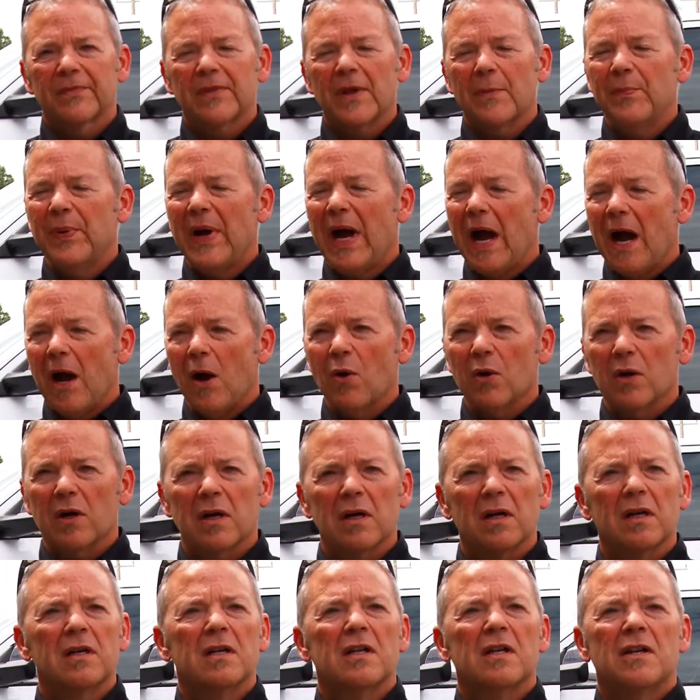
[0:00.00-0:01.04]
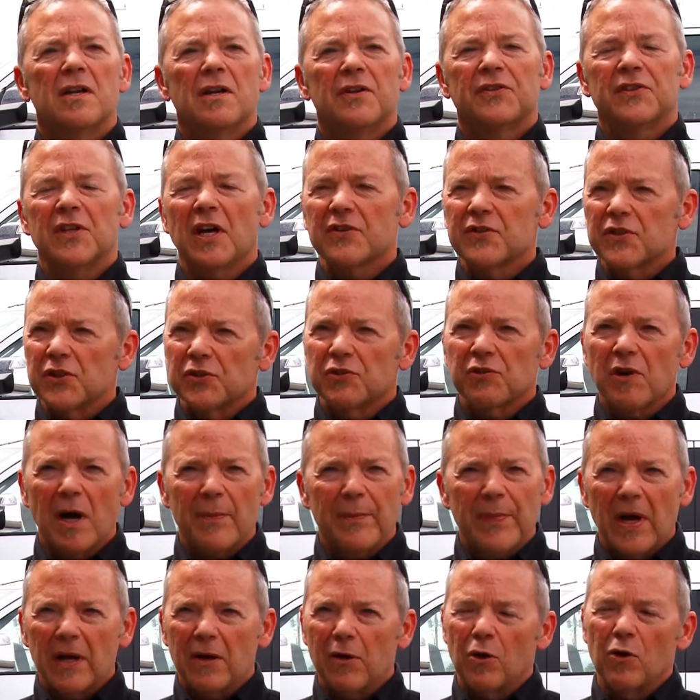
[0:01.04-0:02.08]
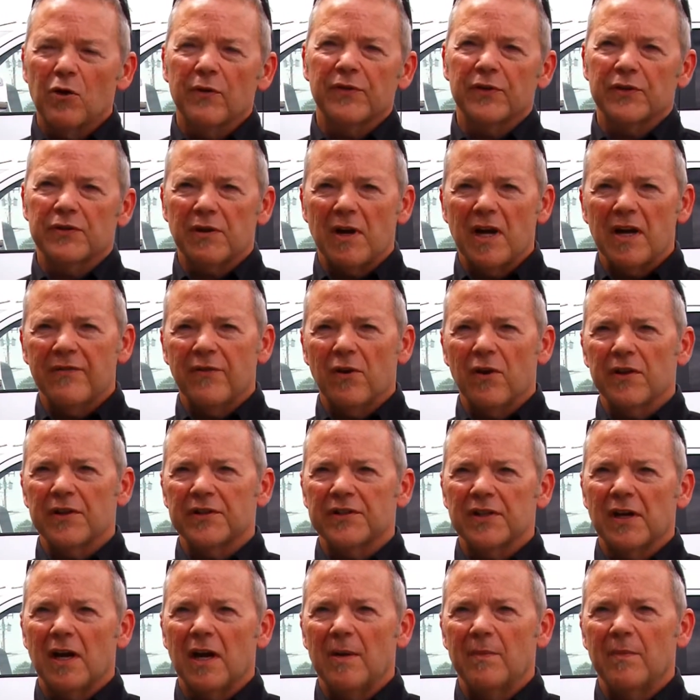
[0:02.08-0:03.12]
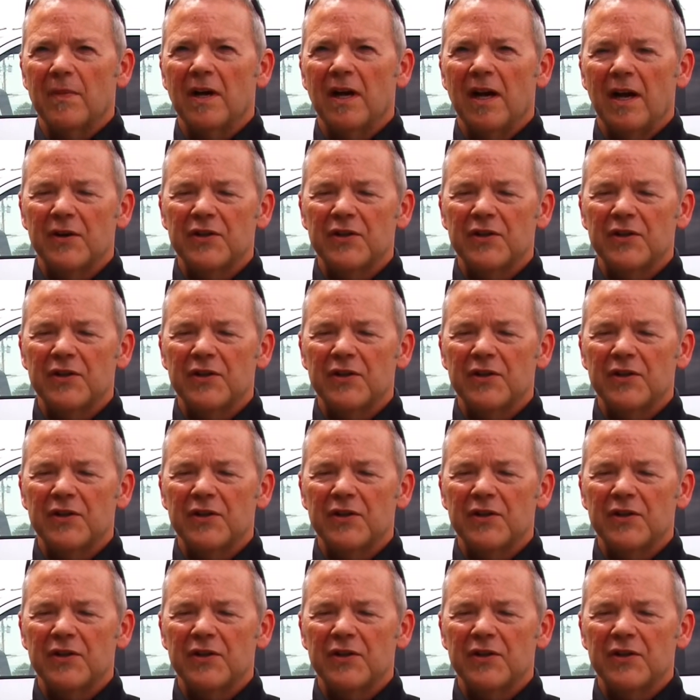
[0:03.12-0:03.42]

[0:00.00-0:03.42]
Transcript: the power doesn't drop out of overdrive all the time.